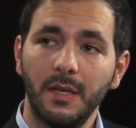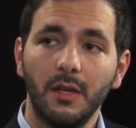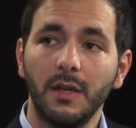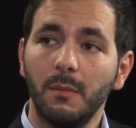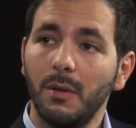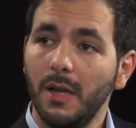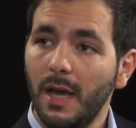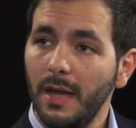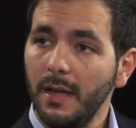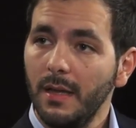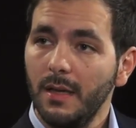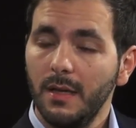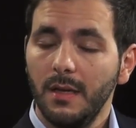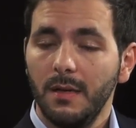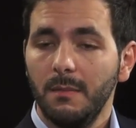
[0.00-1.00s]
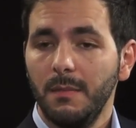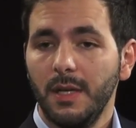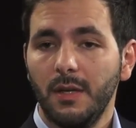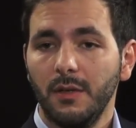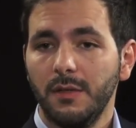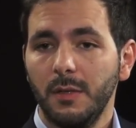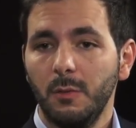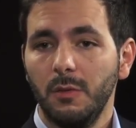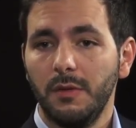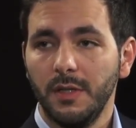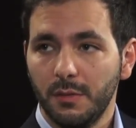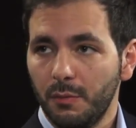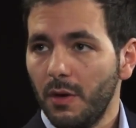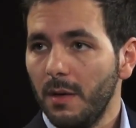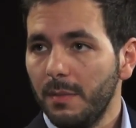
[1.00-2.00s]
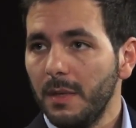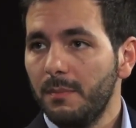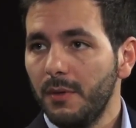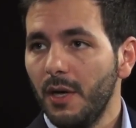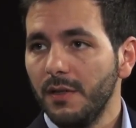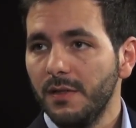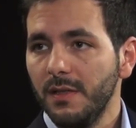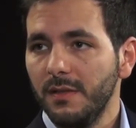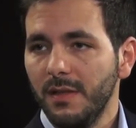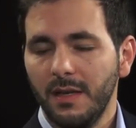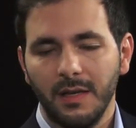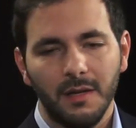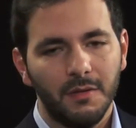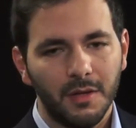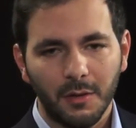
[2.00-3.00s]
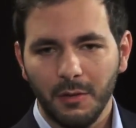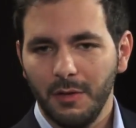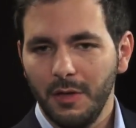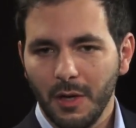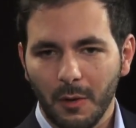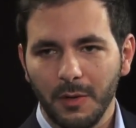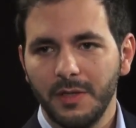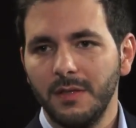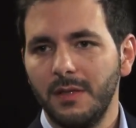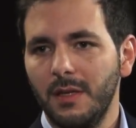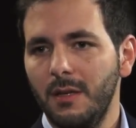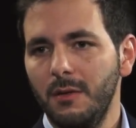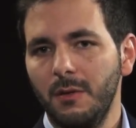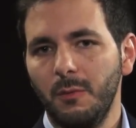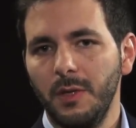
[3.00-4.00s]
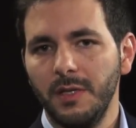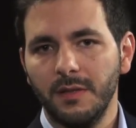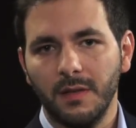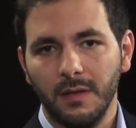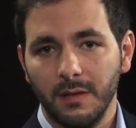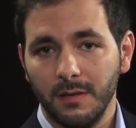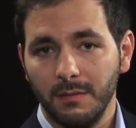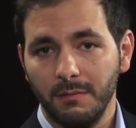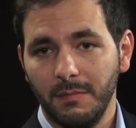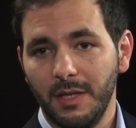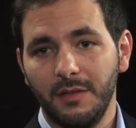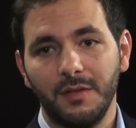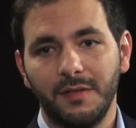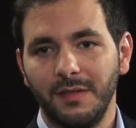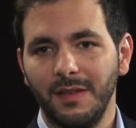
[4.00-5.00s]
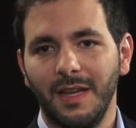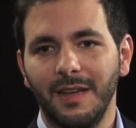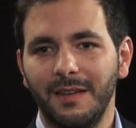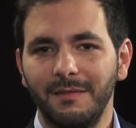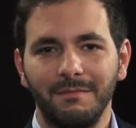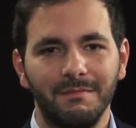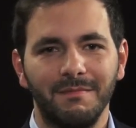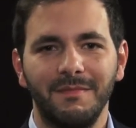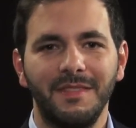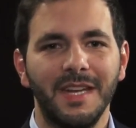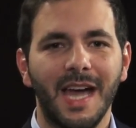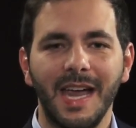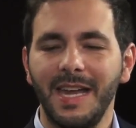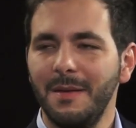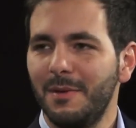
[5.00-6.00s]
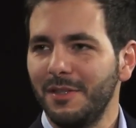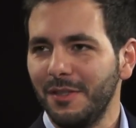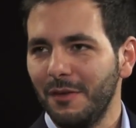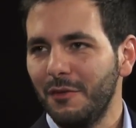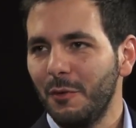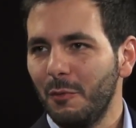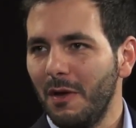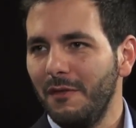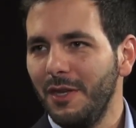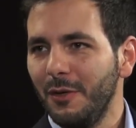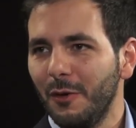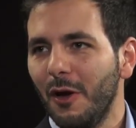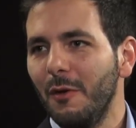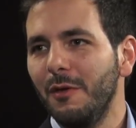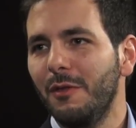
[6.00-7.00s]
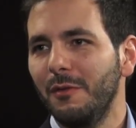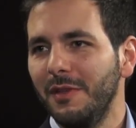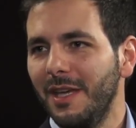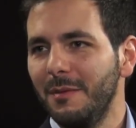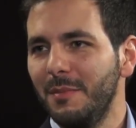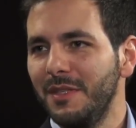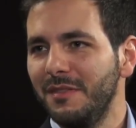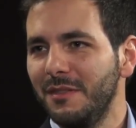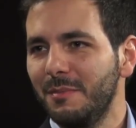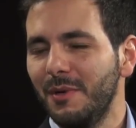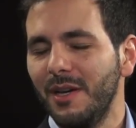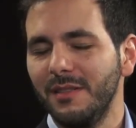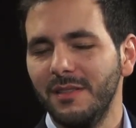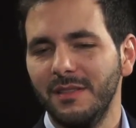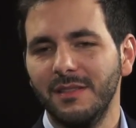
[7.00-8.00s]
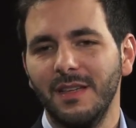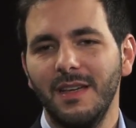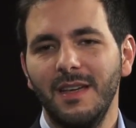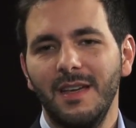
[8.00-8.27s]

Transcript: not apply because it will disrupt the process. And even though you know it's a security risk, there's like 90% of your revenue going through that business process.